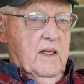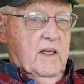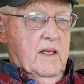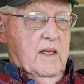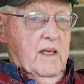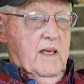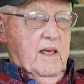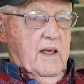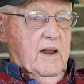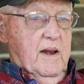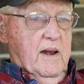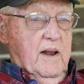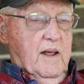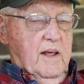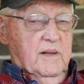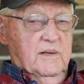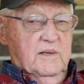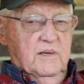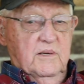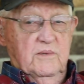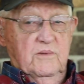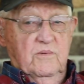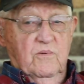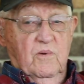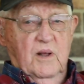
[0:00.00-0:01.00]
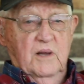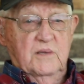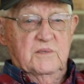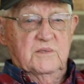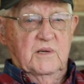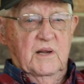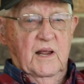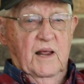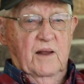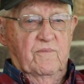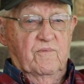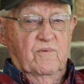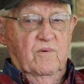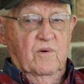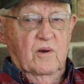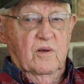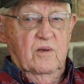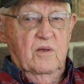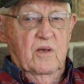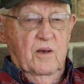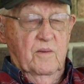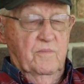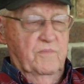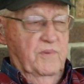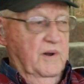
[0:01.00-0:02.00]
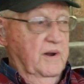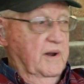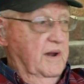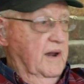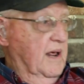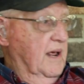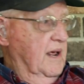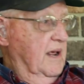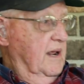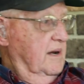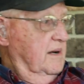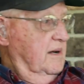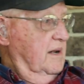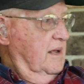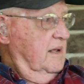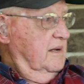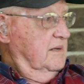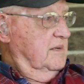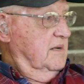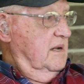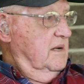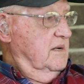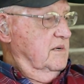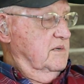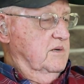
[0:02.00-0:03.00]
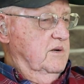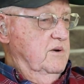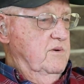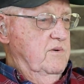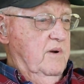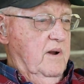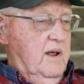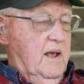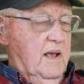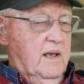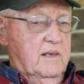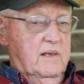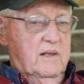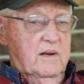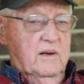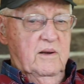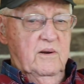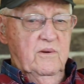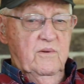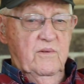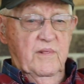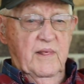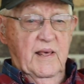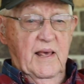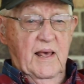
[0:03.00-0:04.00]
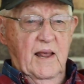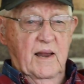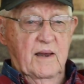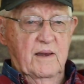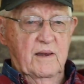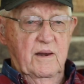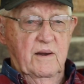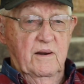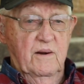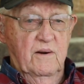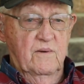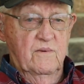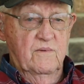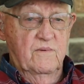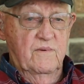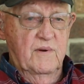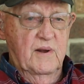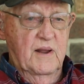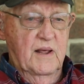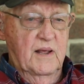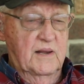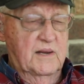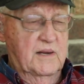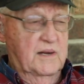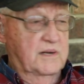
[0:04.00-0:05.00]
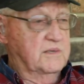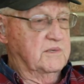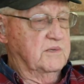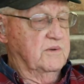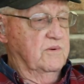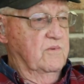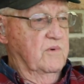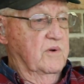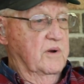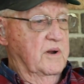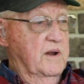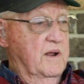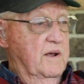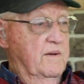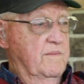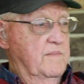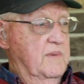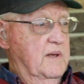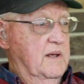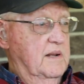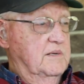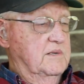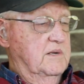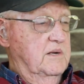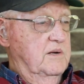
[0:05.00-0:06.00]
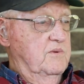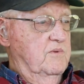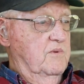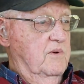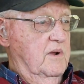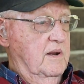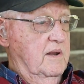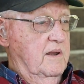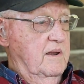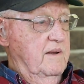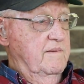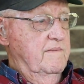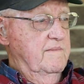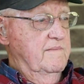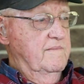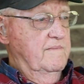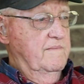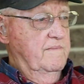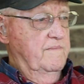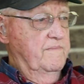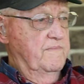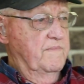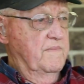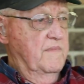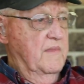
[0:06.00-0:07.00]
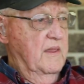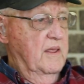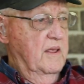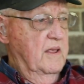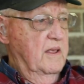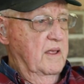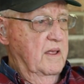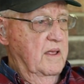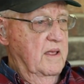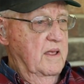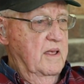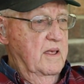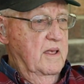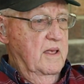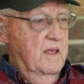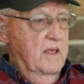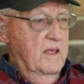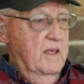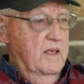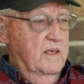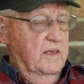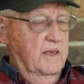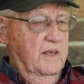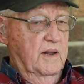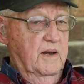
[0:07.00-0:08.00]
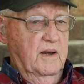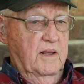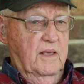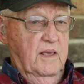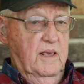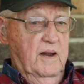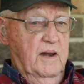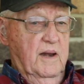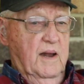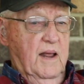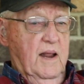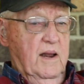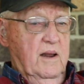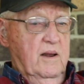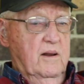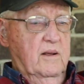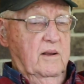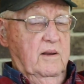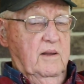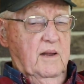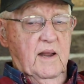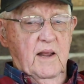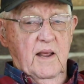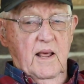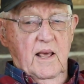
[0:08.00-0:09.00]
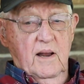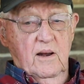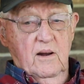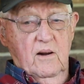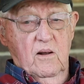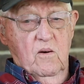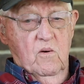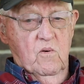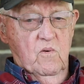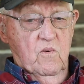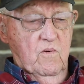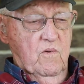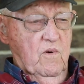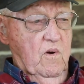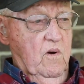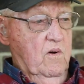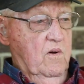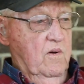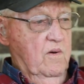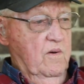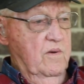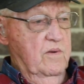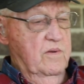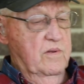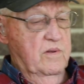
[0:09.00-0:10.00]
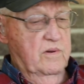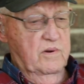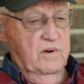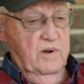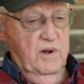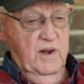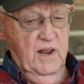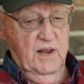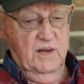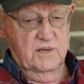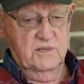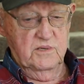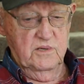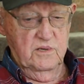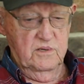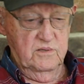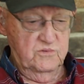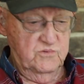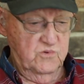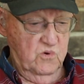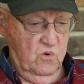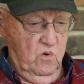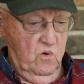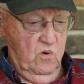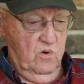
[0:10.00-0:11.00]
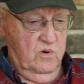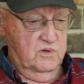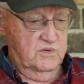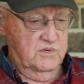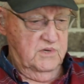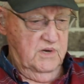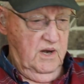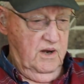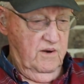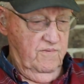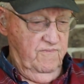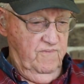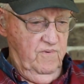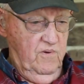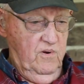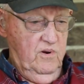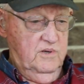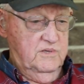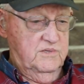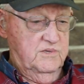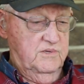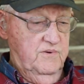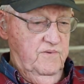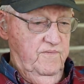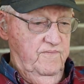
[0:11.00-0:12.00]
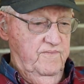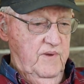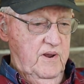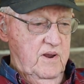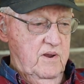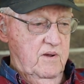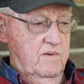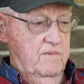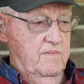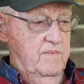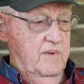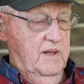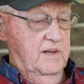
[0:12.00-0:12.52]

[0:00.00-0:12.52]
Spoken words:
And I watched that for a couple of days, and I said, shoot, I could do that, you know. And that's one of them. I said, what, can I look? They had a whole row of desk drawers there full of film.